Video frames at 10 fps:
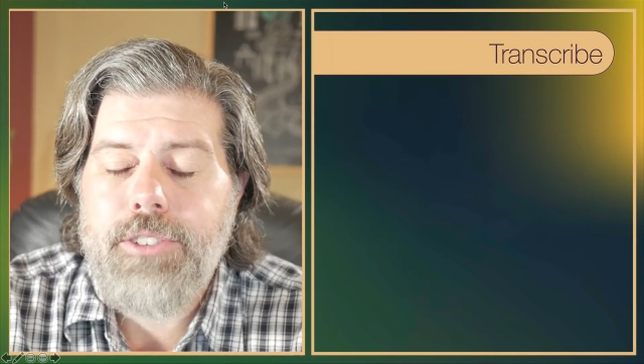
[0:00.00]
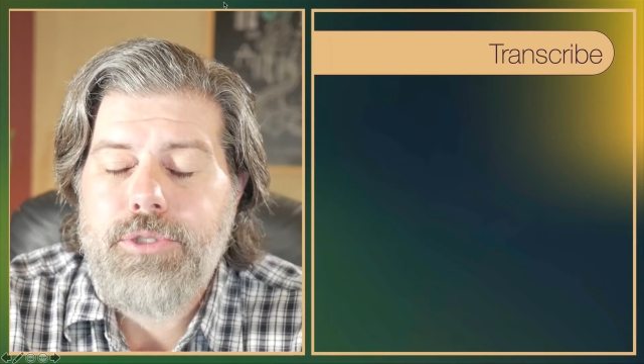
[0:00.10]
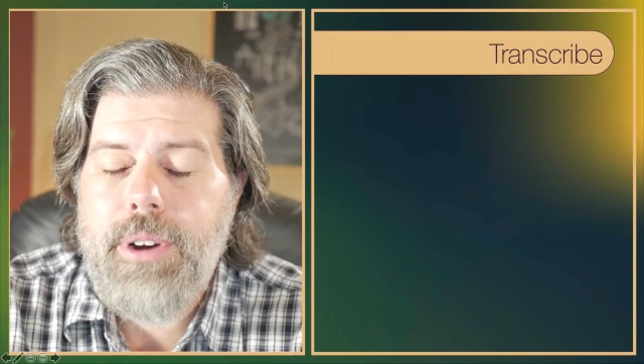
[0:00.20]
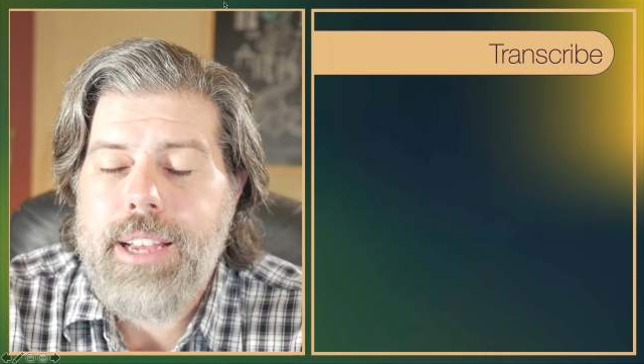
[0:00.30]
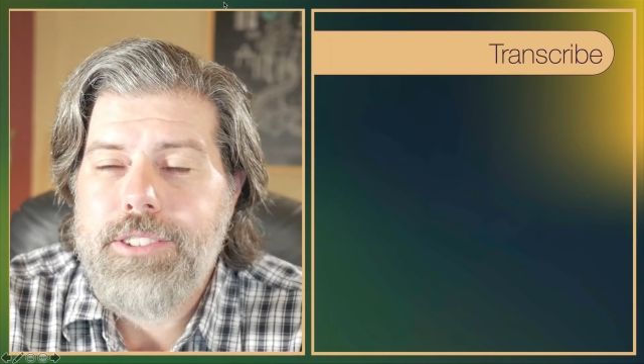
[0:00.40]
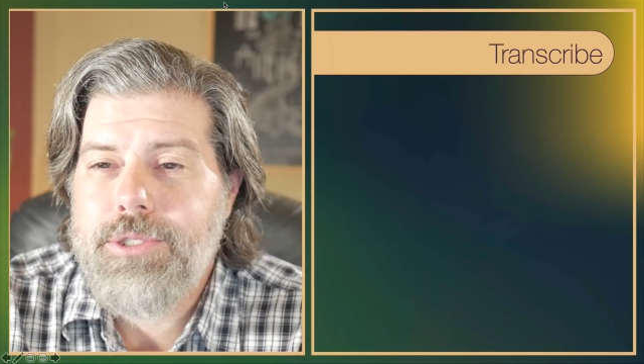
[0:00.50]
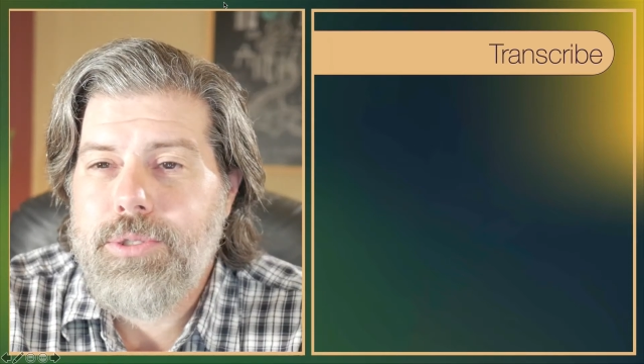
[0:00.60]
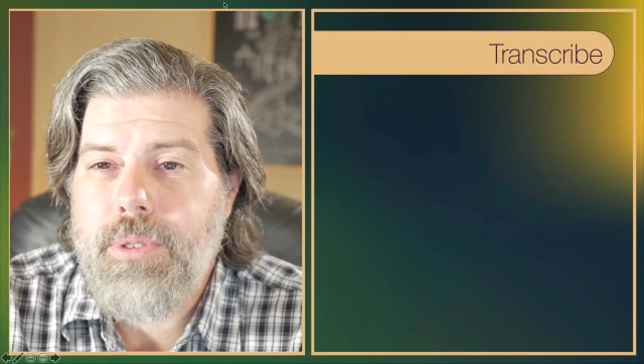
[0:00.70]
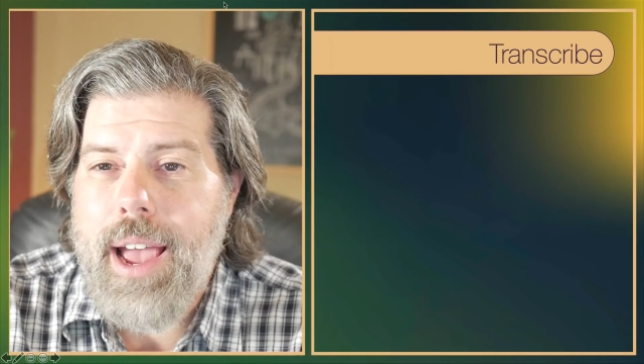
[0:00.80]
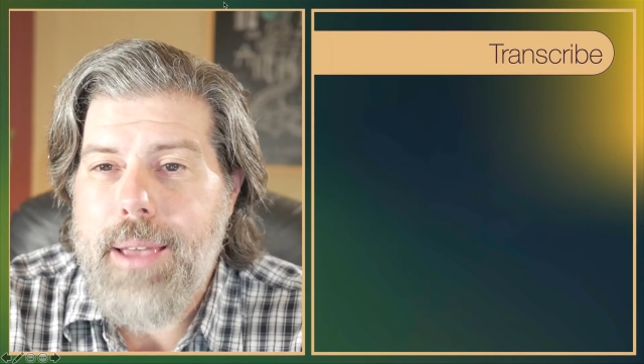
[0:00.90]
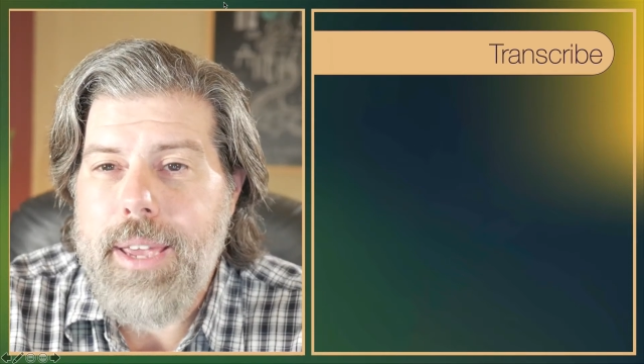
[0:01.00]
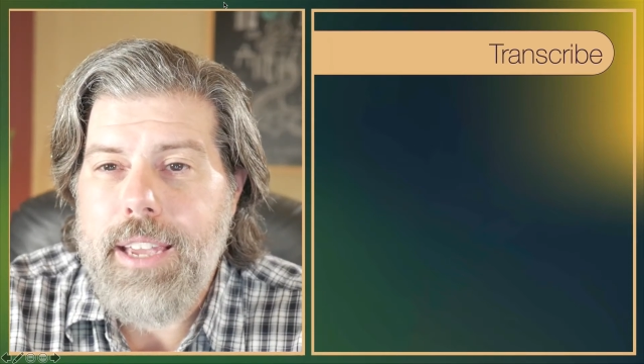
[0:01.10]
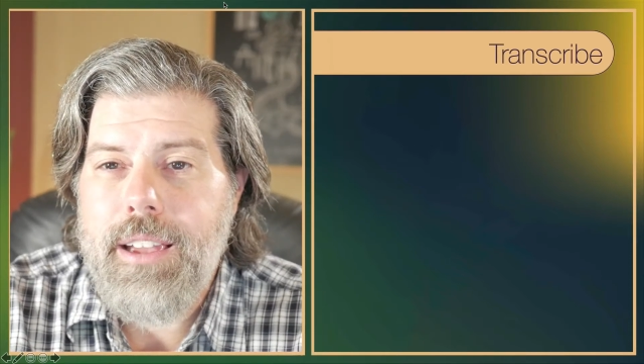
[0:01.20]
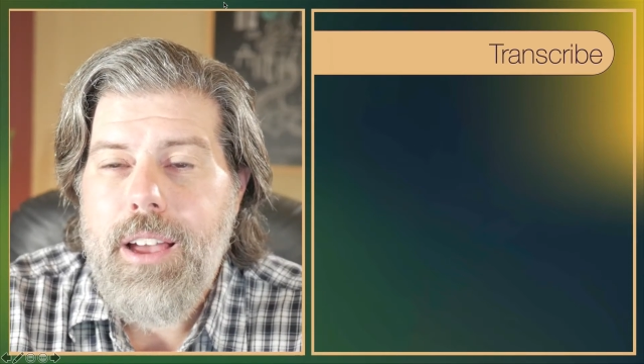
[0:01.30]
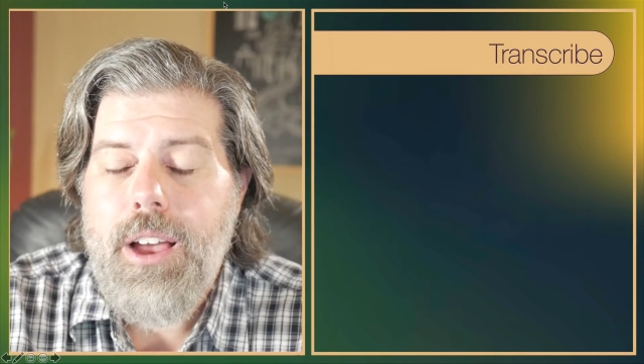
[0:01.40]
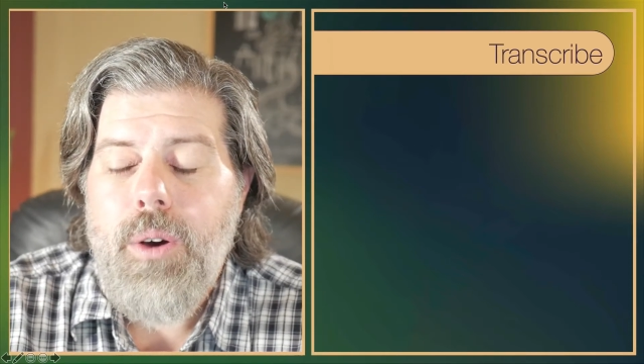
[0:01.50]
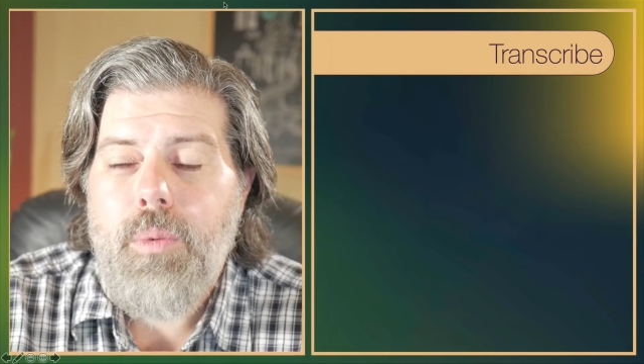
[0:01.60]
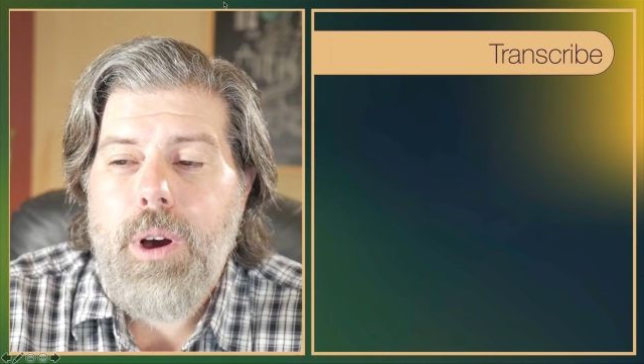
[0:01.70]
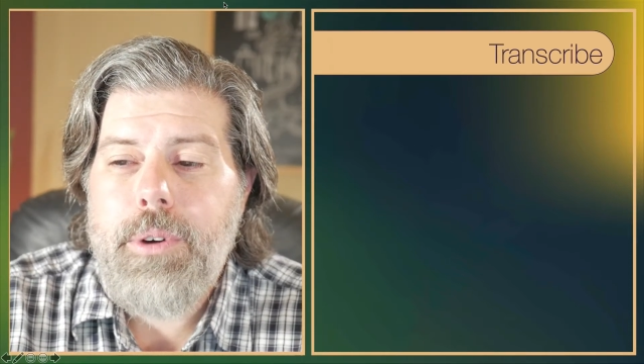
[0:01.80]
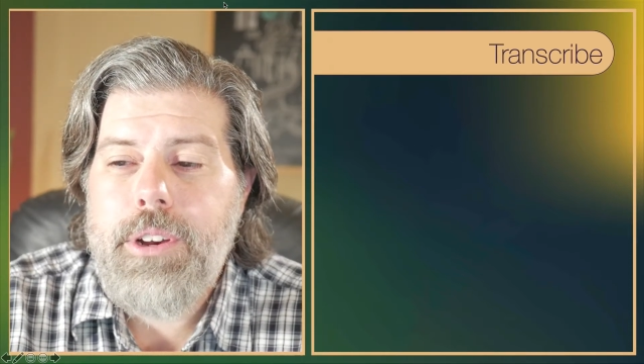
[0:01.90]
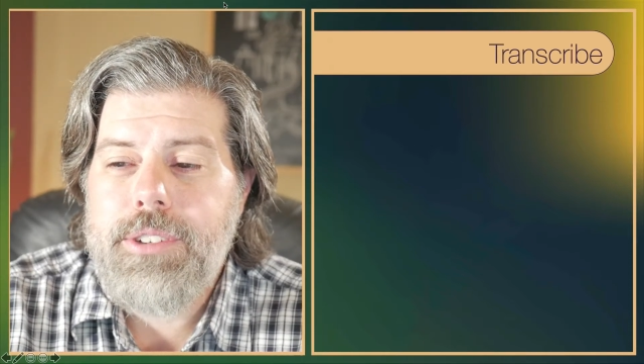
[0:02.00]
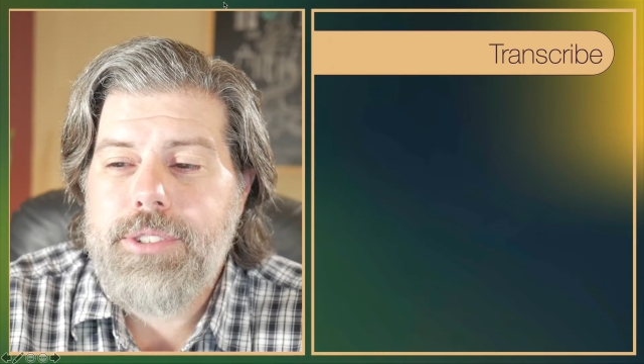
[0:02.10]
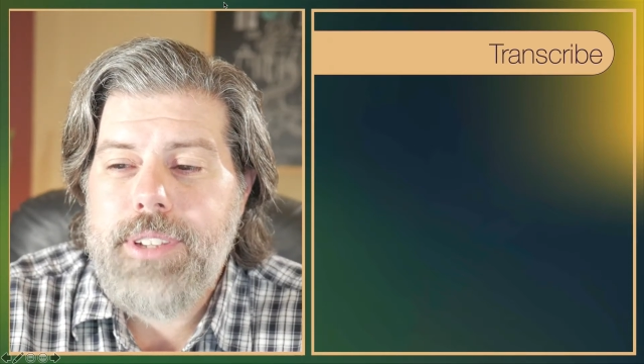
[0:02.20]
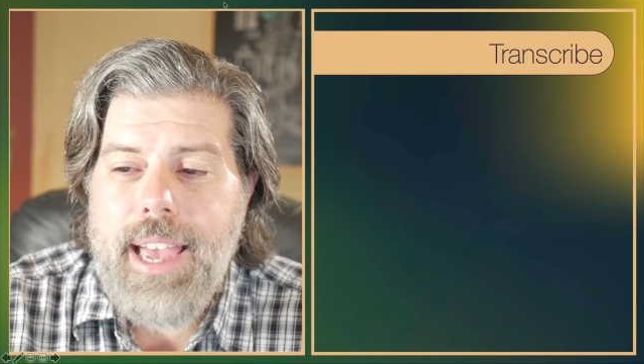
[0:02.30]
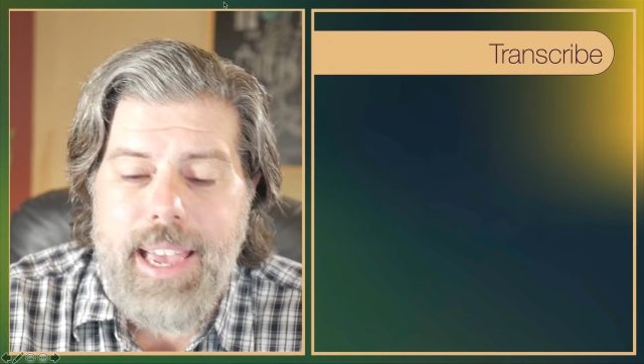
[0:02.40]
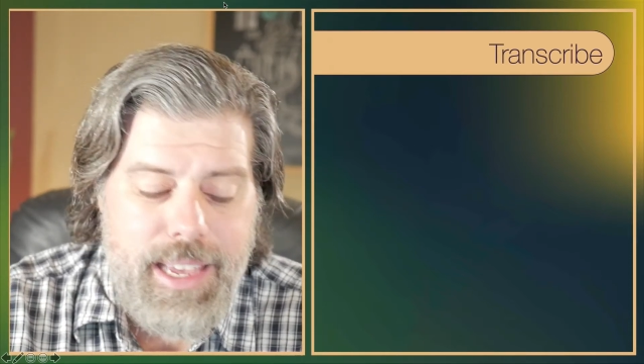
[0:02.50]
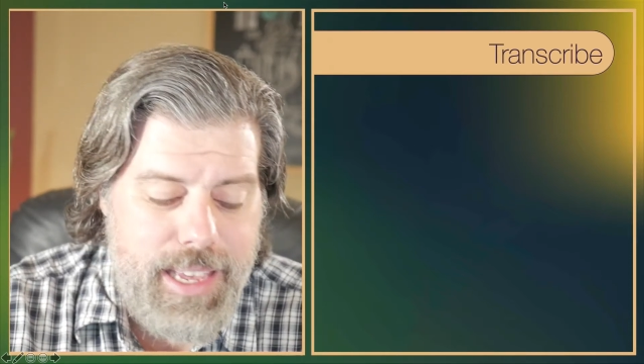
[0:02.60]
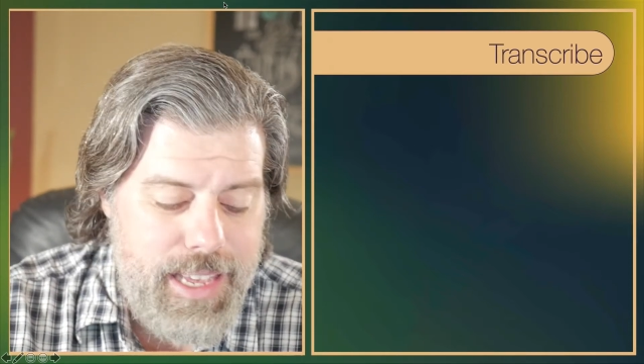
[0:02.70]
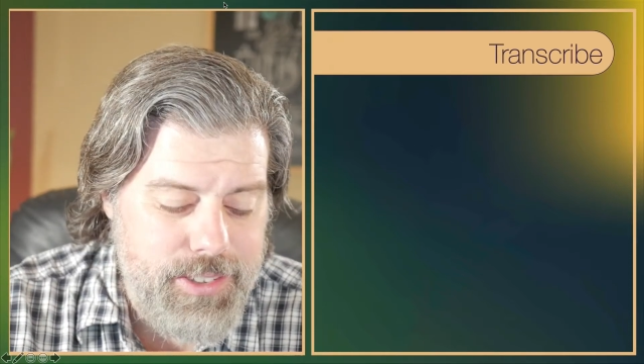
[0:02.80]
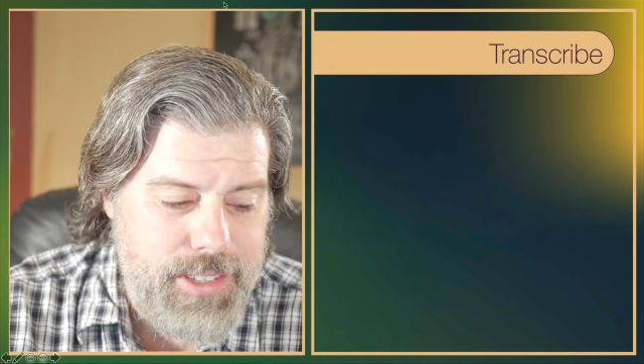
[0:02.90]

transcribing, what we are saying is